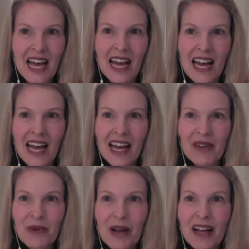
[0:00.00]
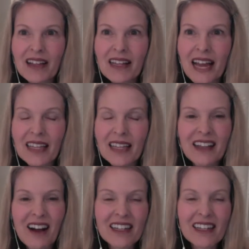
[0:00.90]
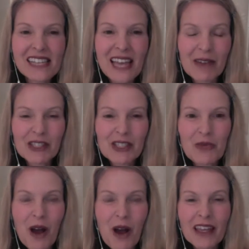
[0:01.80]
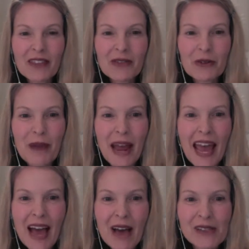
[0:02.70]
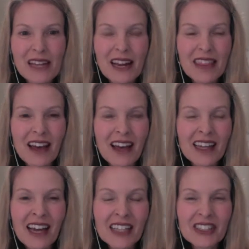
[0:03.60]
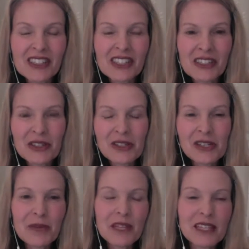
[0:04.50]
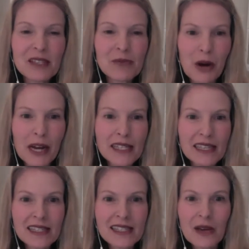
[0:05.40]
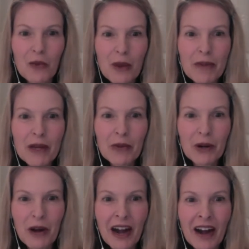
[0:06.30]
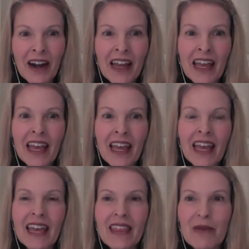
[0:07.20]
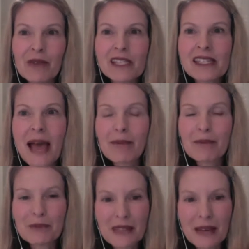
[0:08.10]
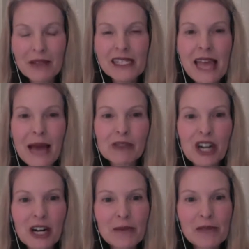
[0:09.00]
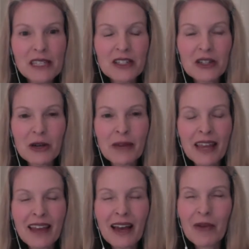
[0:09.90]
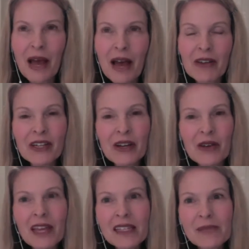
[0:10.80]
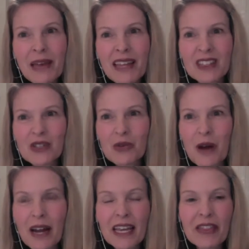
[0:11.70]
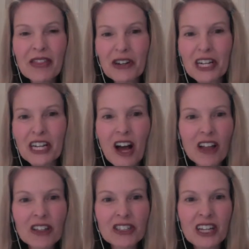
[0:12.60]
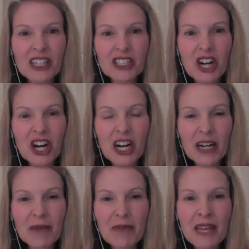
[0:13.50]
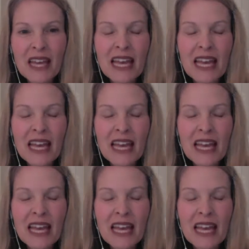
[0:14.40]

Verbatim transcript: Uh, well, I, honestly, I was just walking through my house and I thought, gosh, there used to be these bracelets that women would wear, right? And they would snap, they would snap charms into them, and I thought, wow, you know, they spent twenty, thirty dollars on a charm.